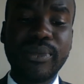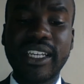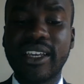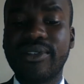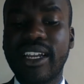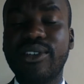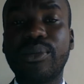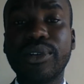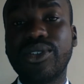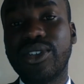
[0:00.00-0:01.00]
been given an
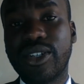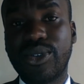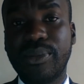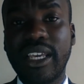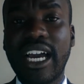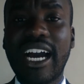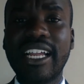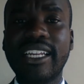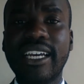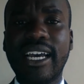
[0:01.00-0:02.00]
opportunity to be heard,